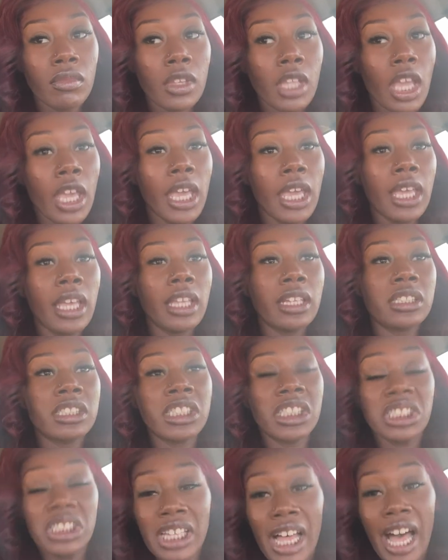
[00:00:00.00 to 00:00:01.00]
in
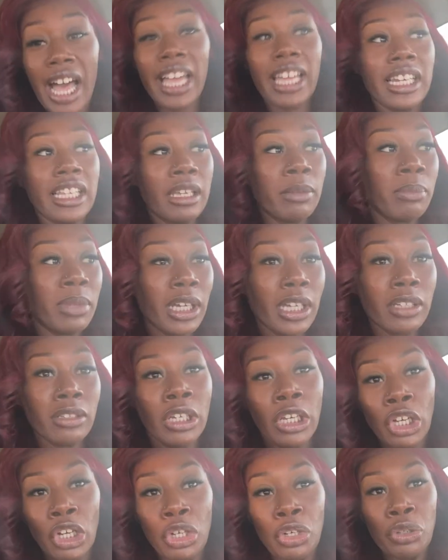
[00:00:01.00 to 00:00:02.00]
society, but
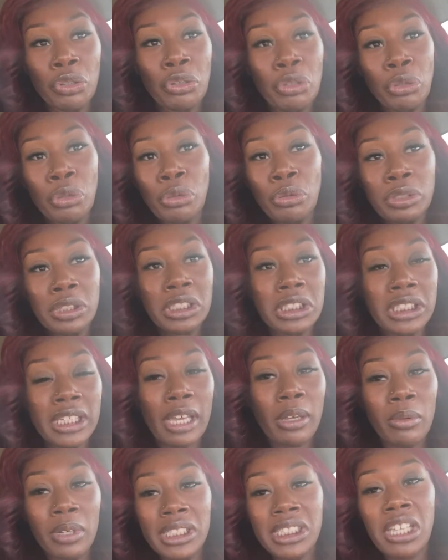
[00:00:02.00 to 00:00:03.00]
who's to say
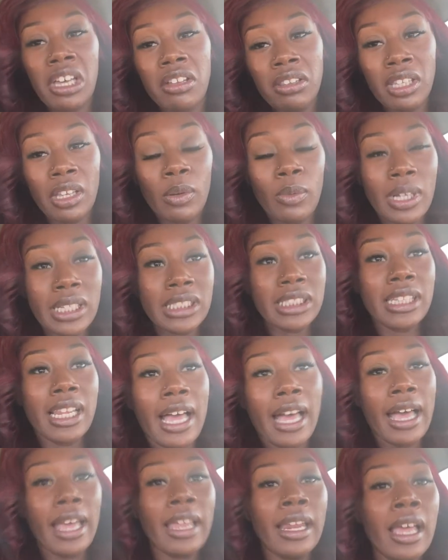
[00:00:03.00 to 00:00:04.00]
what's healthy and what's
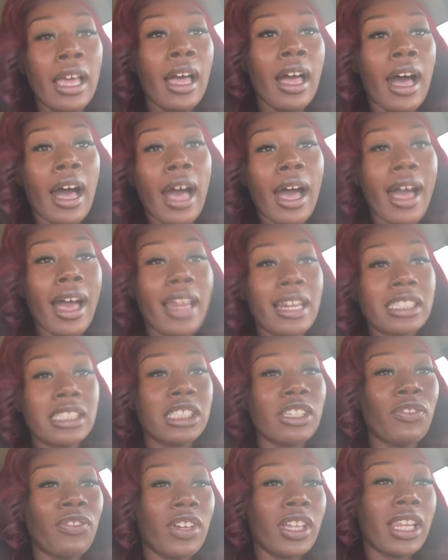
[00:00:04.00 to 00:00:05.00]
not? I
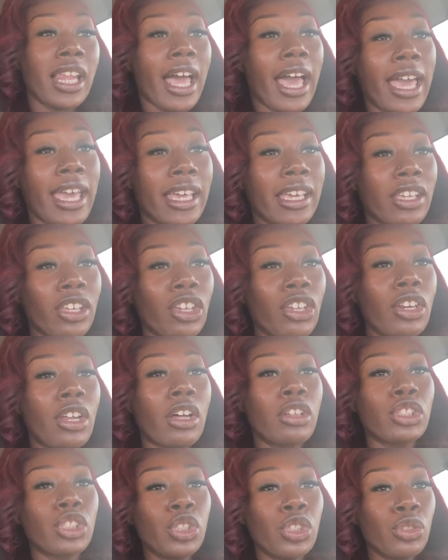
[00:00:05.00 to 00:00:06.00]
honestly feel like, you
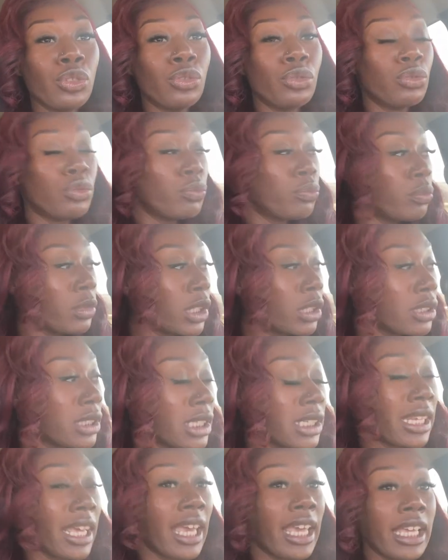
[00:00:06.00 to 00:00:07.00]
know, two meals a
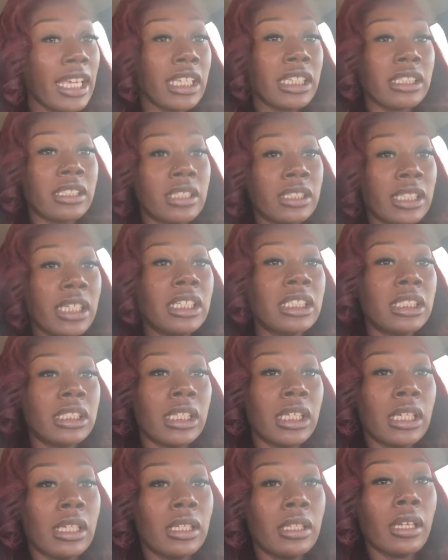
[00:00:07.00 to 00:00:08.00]
day is
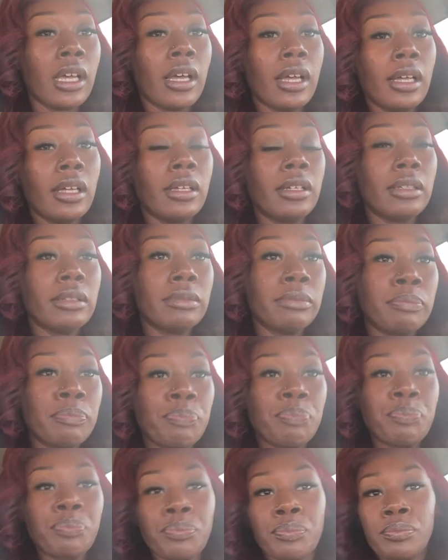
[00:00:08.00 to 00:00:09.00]
decent,
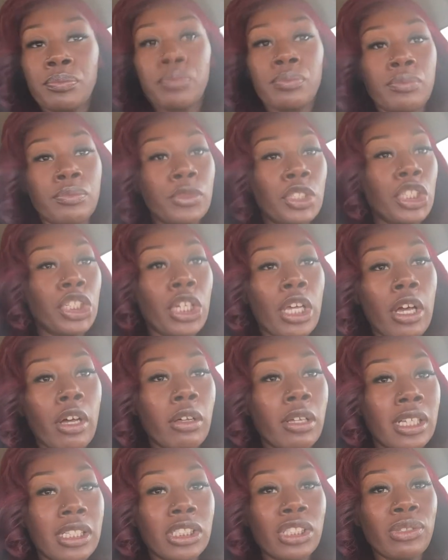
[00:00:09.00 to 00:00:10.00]
um, you know,
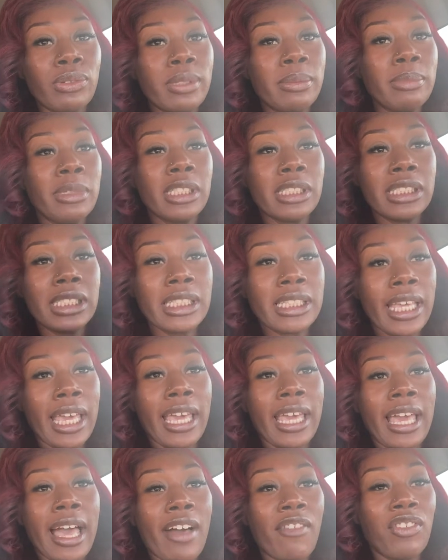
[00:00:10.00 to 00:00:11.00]
because three meals a
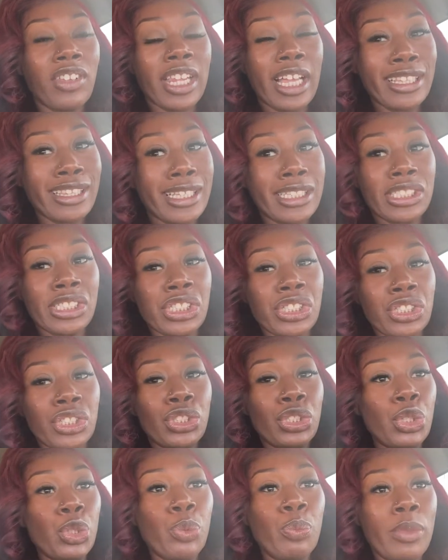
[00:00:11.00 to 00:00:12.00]
day, I feel like that's just
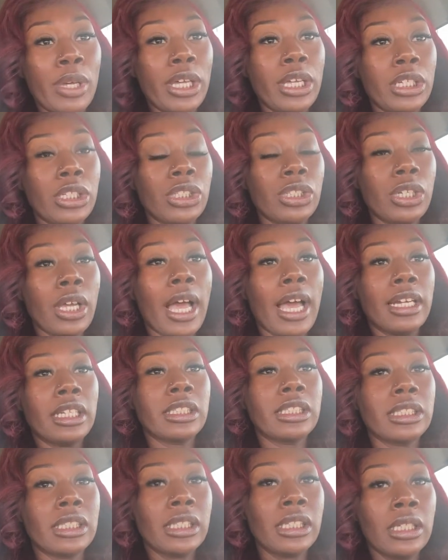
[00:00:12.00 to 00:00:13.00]
too much,
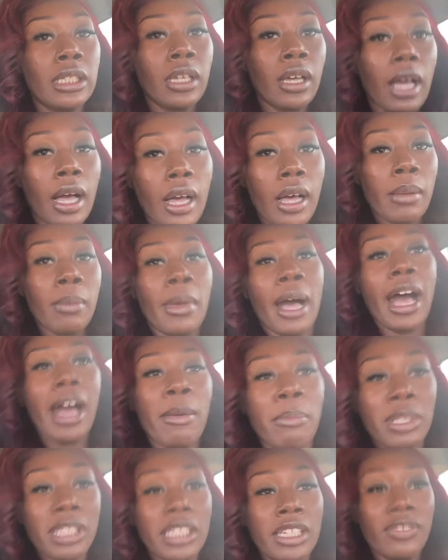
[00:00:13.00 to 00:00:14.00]
honestly. Um, I
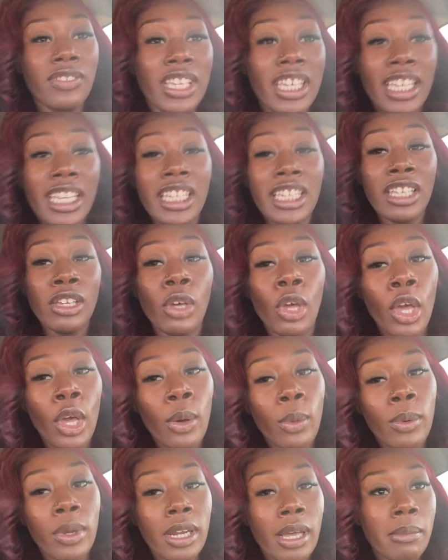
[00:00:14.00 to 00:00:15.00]
believe in eating when I'm